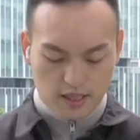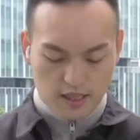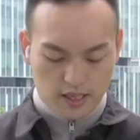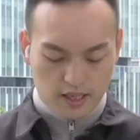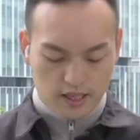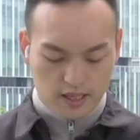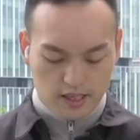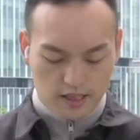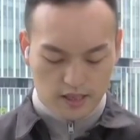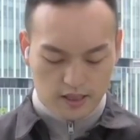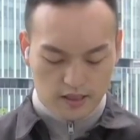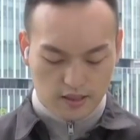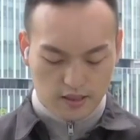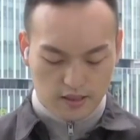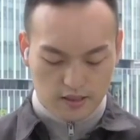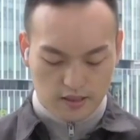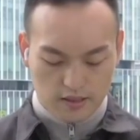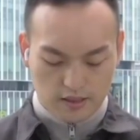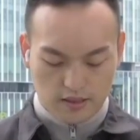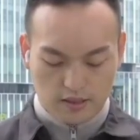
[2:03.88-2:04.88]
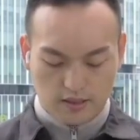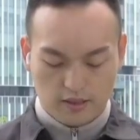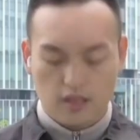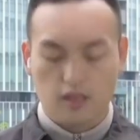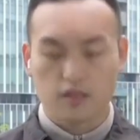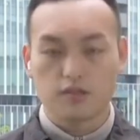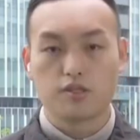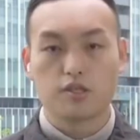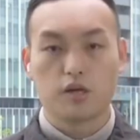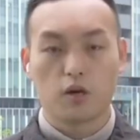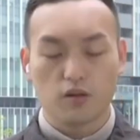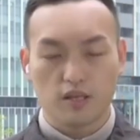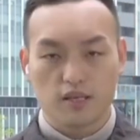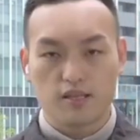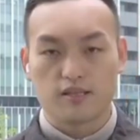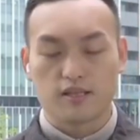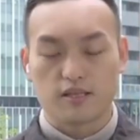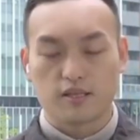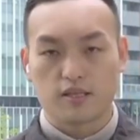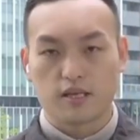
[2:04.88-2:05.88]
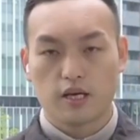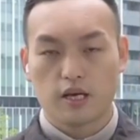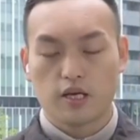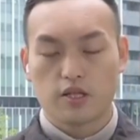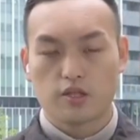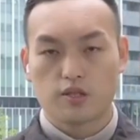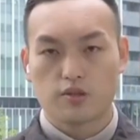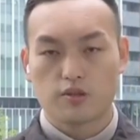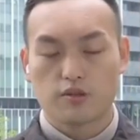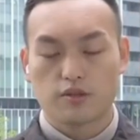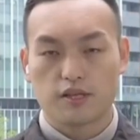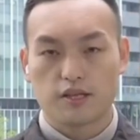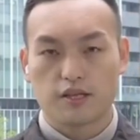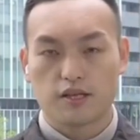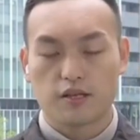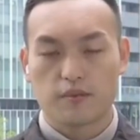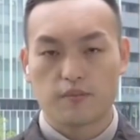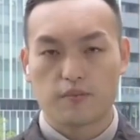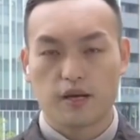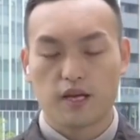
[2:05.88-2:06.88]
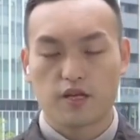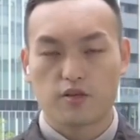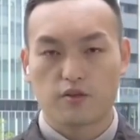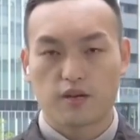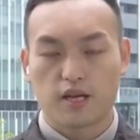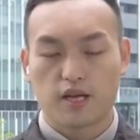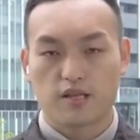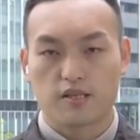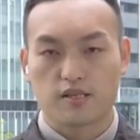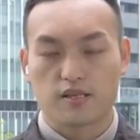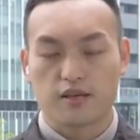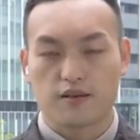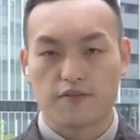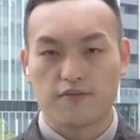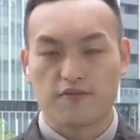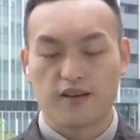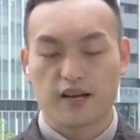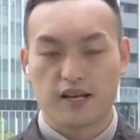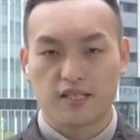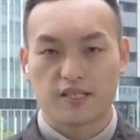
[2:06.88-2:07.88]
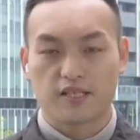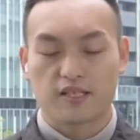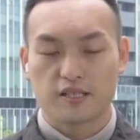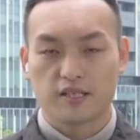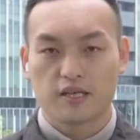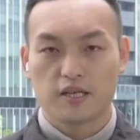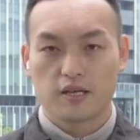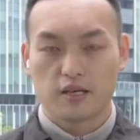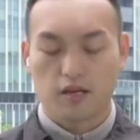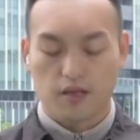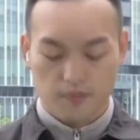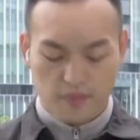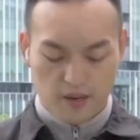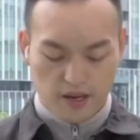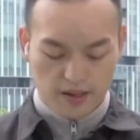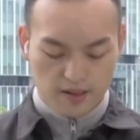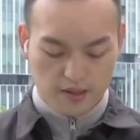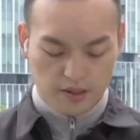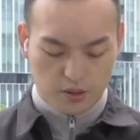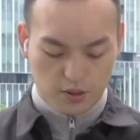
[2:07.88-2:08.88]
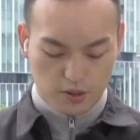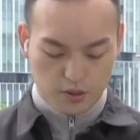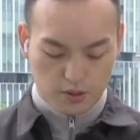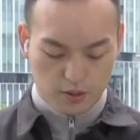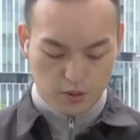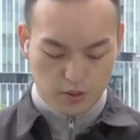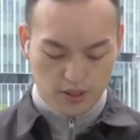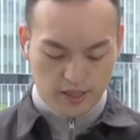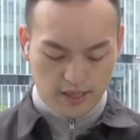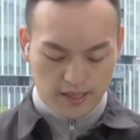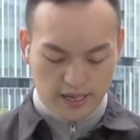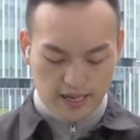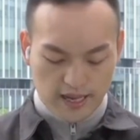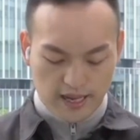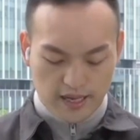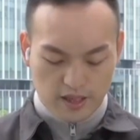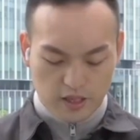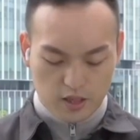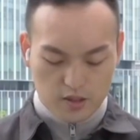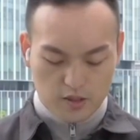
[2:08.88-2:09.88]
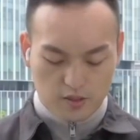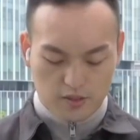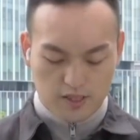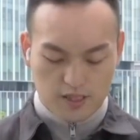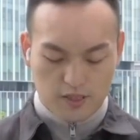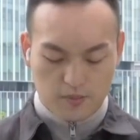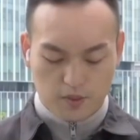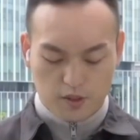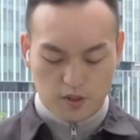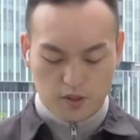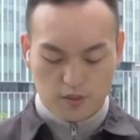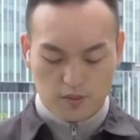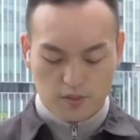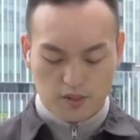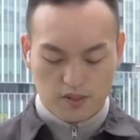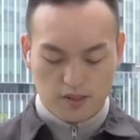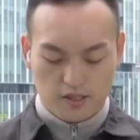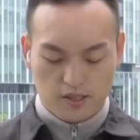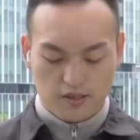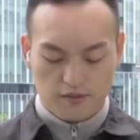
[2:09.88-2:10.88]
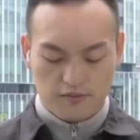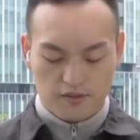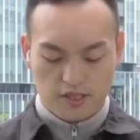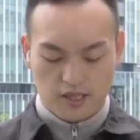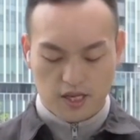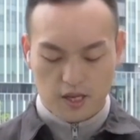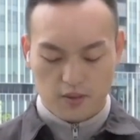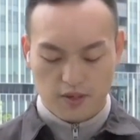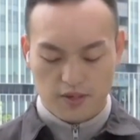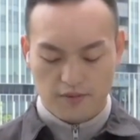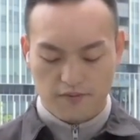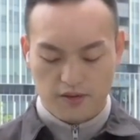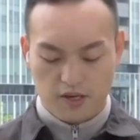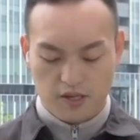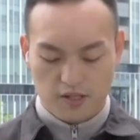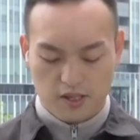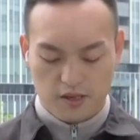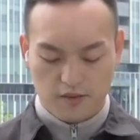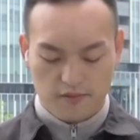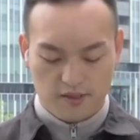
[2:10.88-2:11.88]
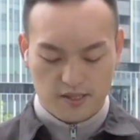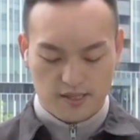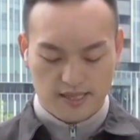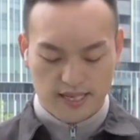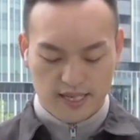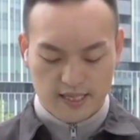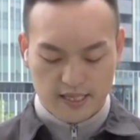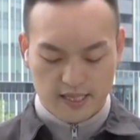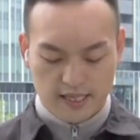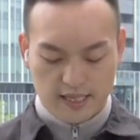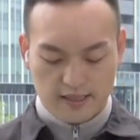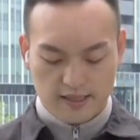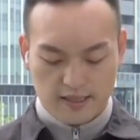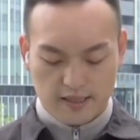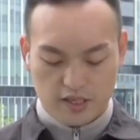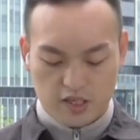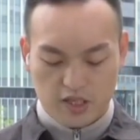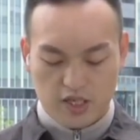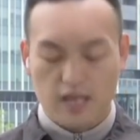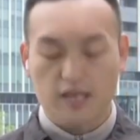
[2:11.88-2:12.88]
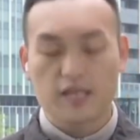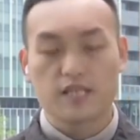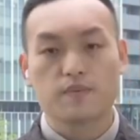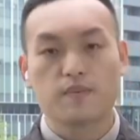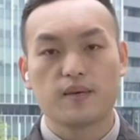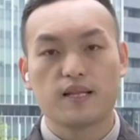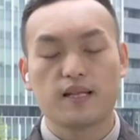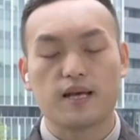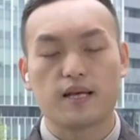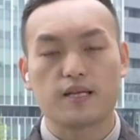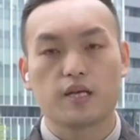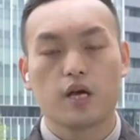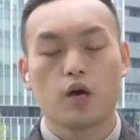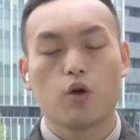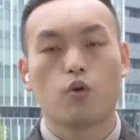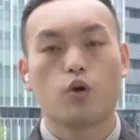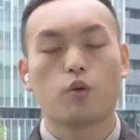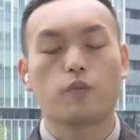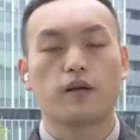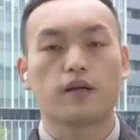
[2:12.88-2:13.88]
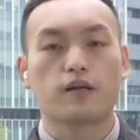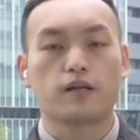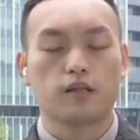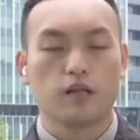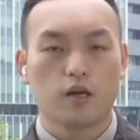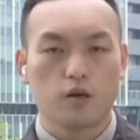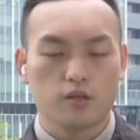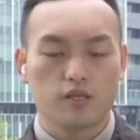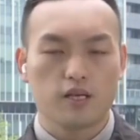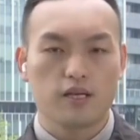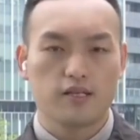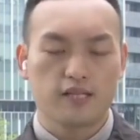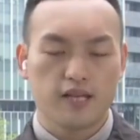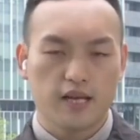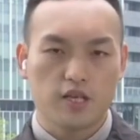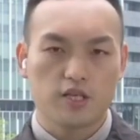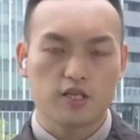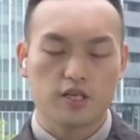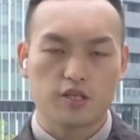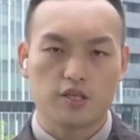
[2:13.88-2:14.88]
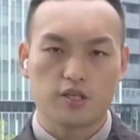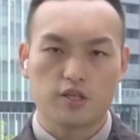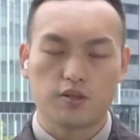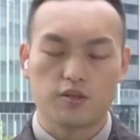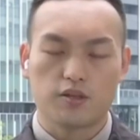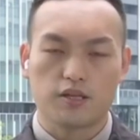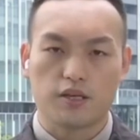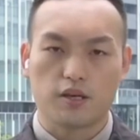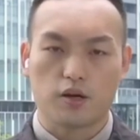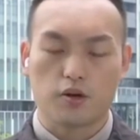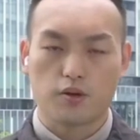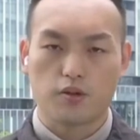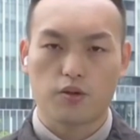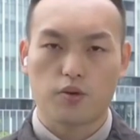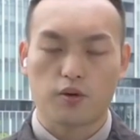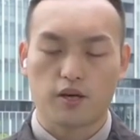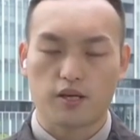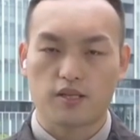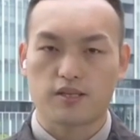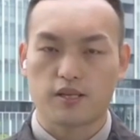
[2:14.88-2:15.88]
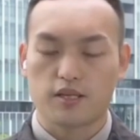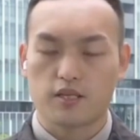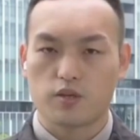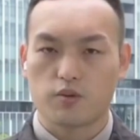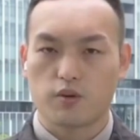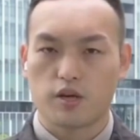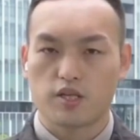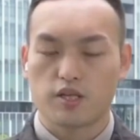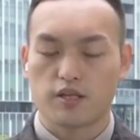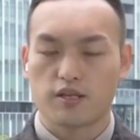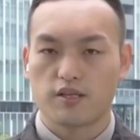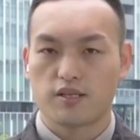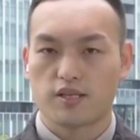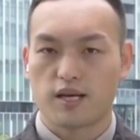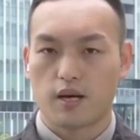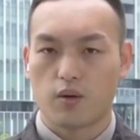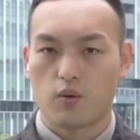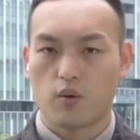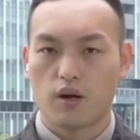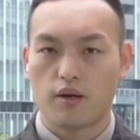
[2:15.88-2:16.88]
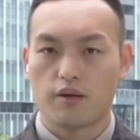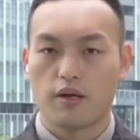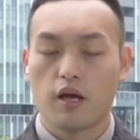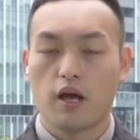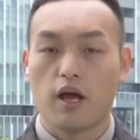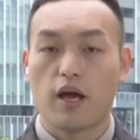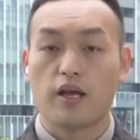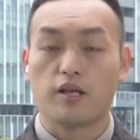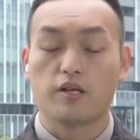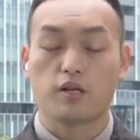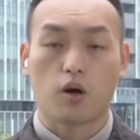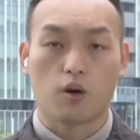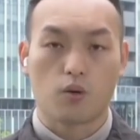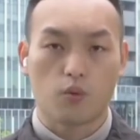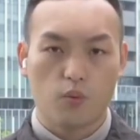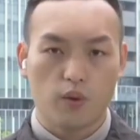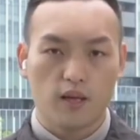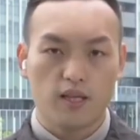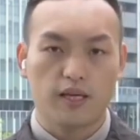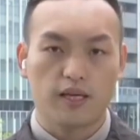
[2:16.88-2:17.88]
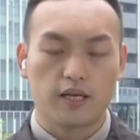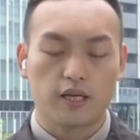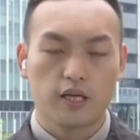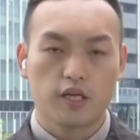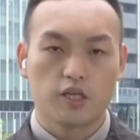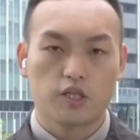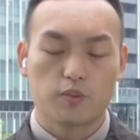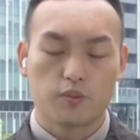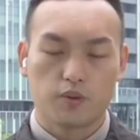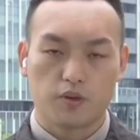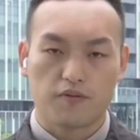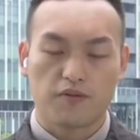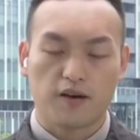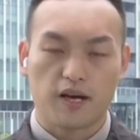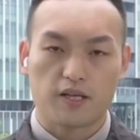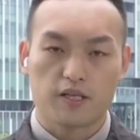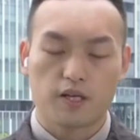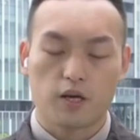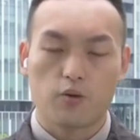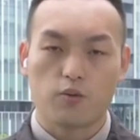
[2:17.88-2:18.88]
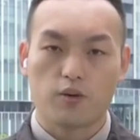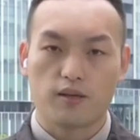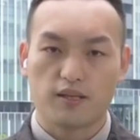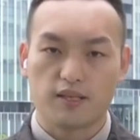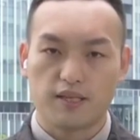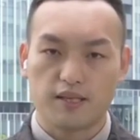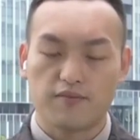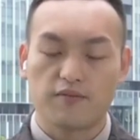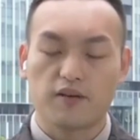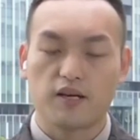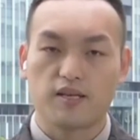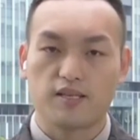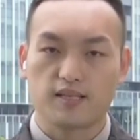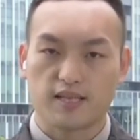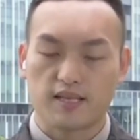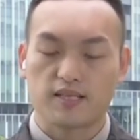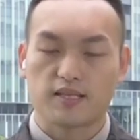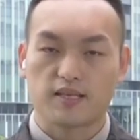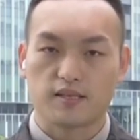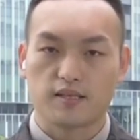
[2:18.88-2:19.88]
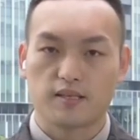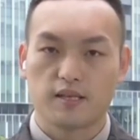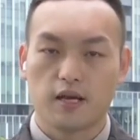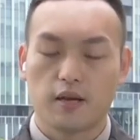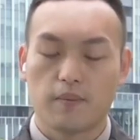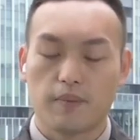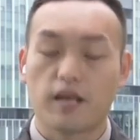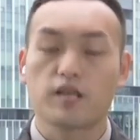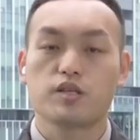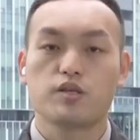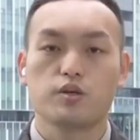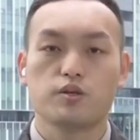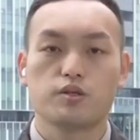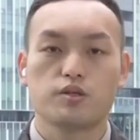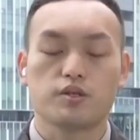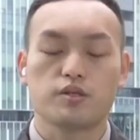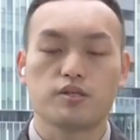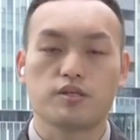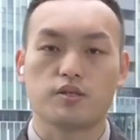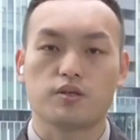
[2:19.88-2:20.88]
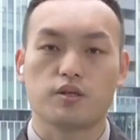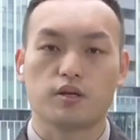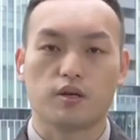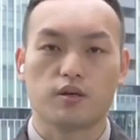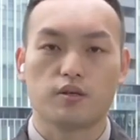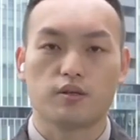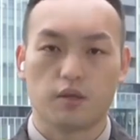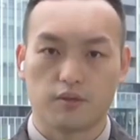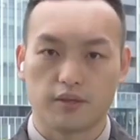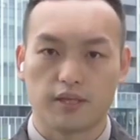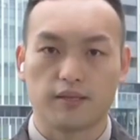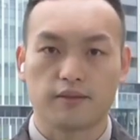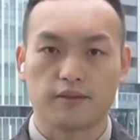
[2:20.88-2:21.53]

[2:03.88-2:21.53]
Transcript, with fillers: Uh, uh, the condolences to the compatriots affected uh, by the earthquake. And also the spokesperson of the Taiwan Affairs Office said that the Chinese mainland will pay close attention to the earthquake situation in Taiwan and are willing to provide relief assistance. Back to you mm. to the mm. studio. Thank